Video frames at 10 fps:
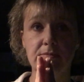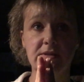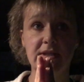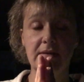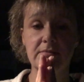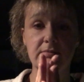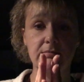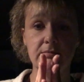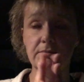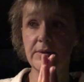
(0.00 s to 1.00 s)
Same
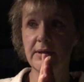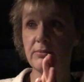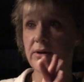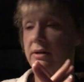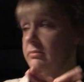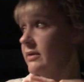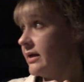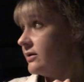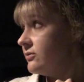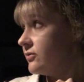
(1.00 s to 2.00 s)
brand of
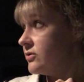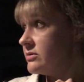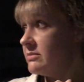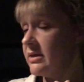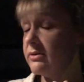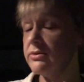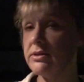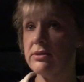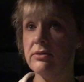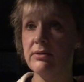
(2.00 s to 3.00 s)
mango, frozen mangoes
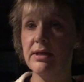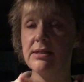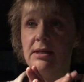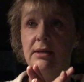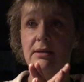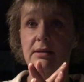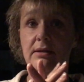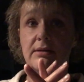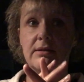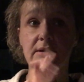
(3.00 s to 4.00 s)
as always.
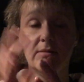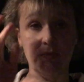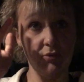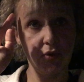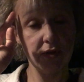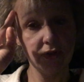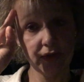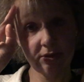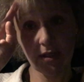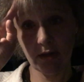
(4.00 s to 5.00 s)
Um, orange
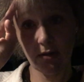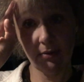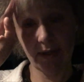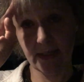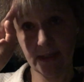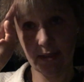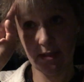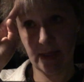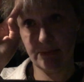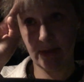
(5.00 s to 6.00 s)
juice like always.
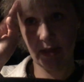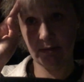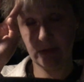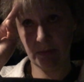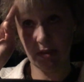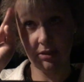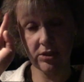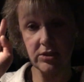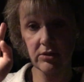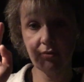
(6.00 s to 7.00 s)
Same bag of spinach
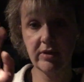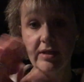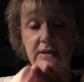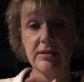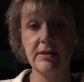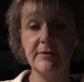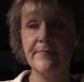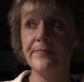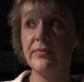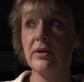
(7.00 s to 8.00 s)
as always.
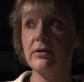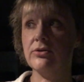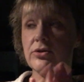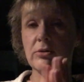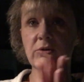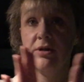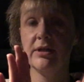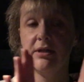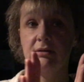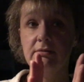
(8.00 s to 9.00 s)

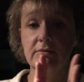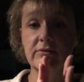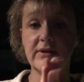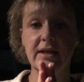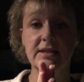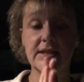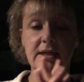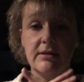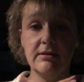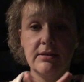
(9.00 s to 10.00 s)
Turmeric,
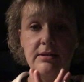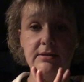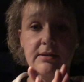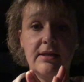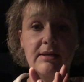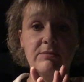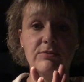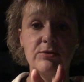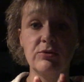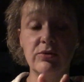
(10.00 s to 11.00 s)
flaxseed, same
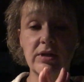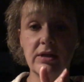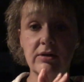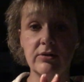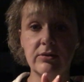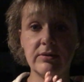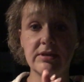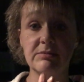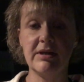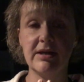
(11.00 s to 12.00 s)
smoothie
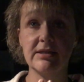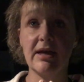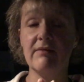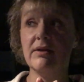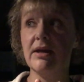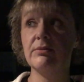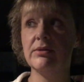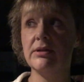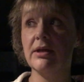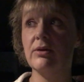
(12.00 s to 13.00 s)
always makes. I haven't had one
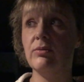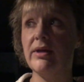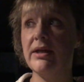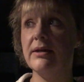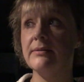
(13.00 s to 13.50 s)
in like a week.